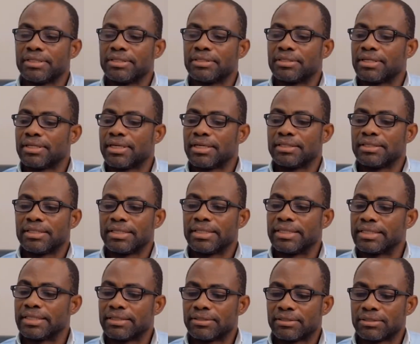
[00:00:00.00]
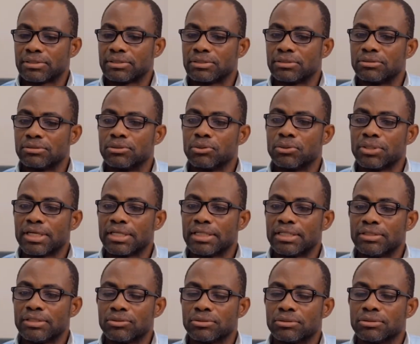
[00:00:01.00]
and I think
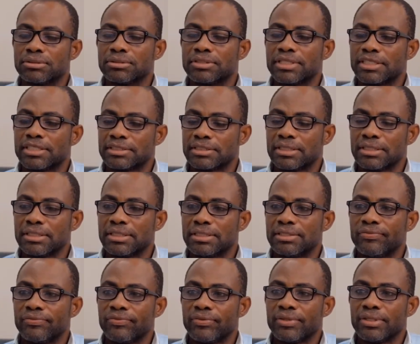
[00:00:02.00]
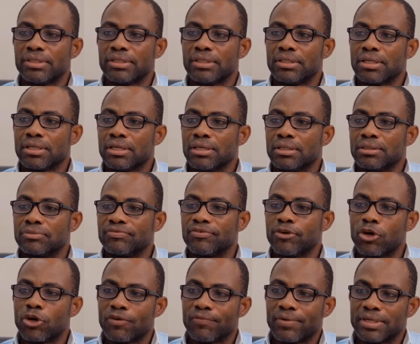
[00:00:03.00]
locally or nationally,
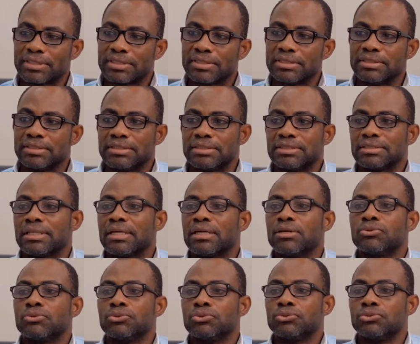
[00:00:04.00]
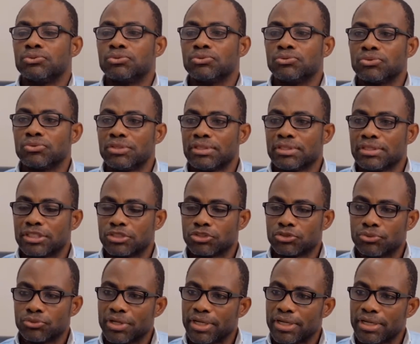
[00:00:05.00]
all facilities now do the
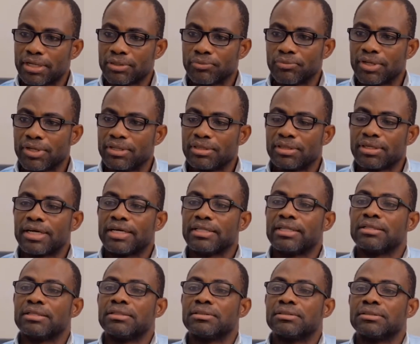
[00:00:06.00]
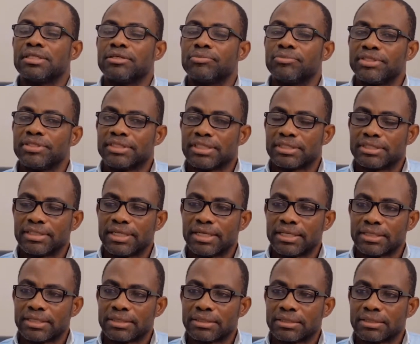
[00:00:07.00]
screening with either the temperature
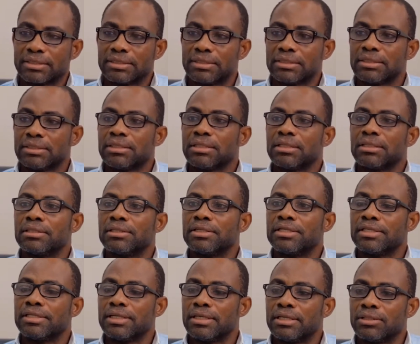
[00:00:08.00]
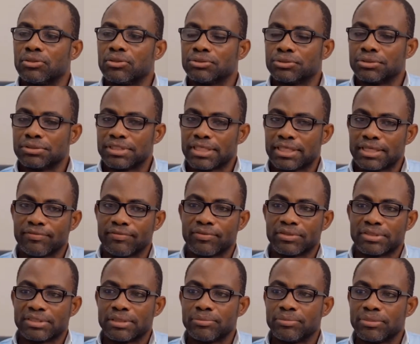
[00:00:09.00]
check and then also checking for
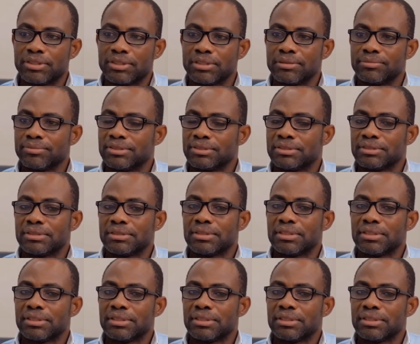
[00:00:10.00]
symptoms